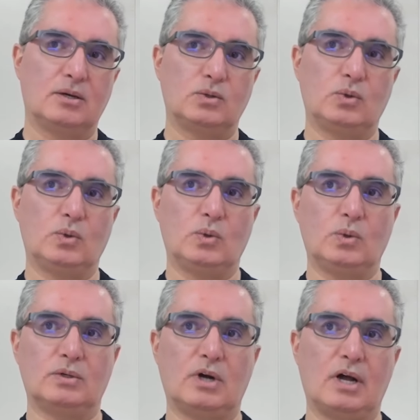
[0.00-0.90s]

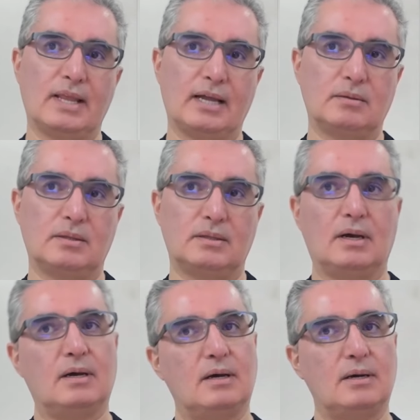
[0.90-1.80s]
to run that
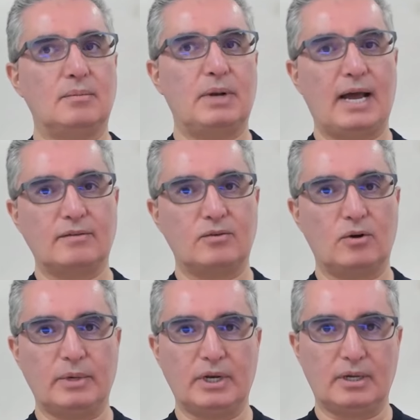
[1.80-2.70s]
uh,
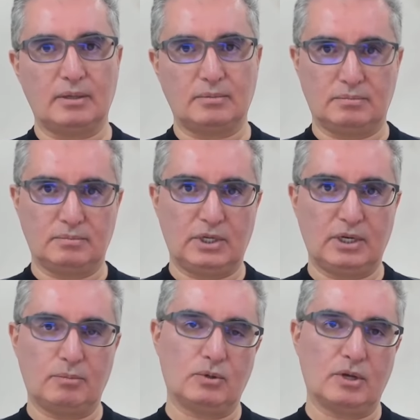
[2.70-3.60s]
platform in a in
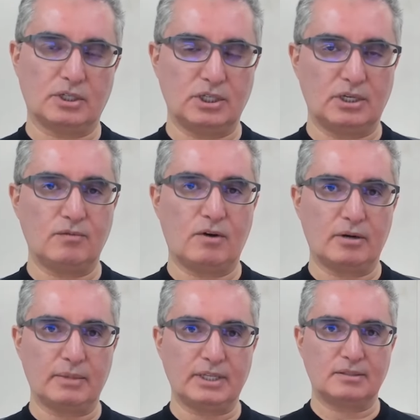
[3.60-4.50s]
a production environment.